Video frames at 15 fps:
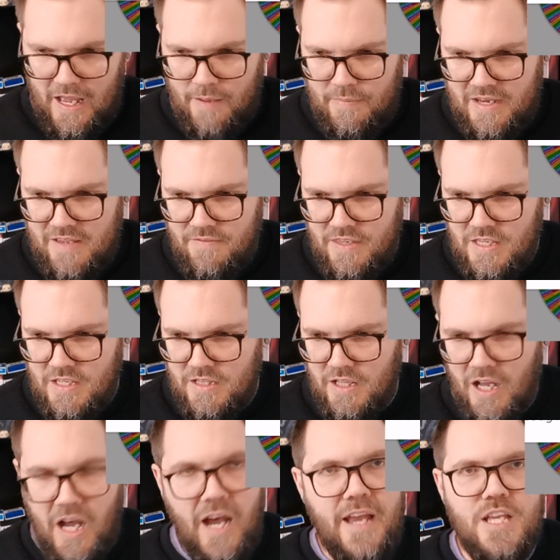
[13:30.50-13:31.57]
I'm leaving
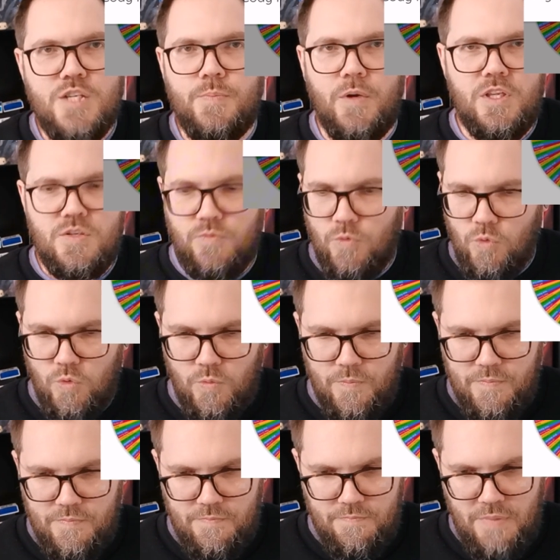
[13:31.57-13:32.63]
the higher spots
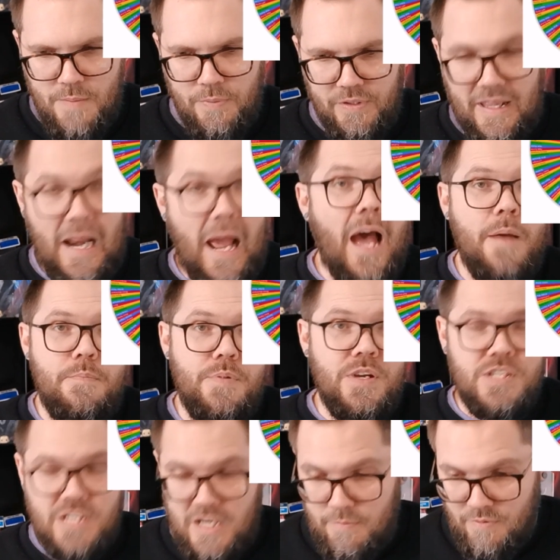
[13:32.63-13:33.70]
for people that I
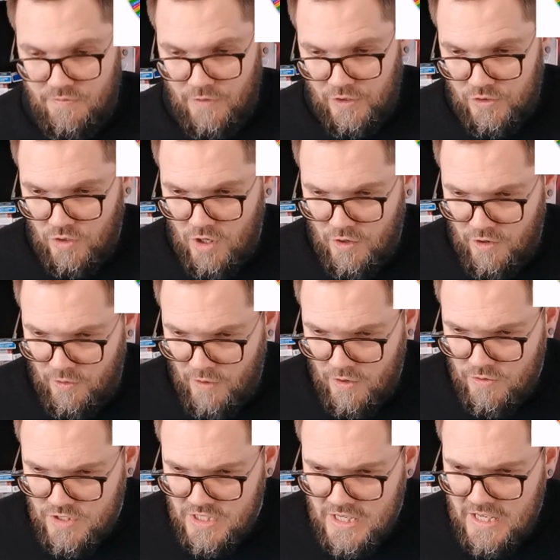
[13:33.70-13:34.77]
personally prefer to Cody
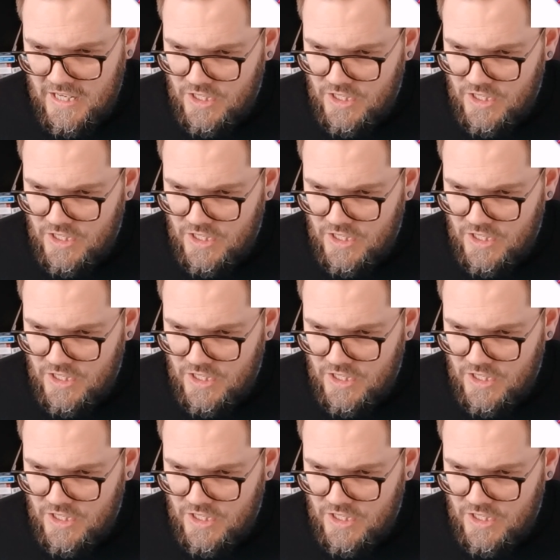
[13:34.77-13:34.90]
Rhodes.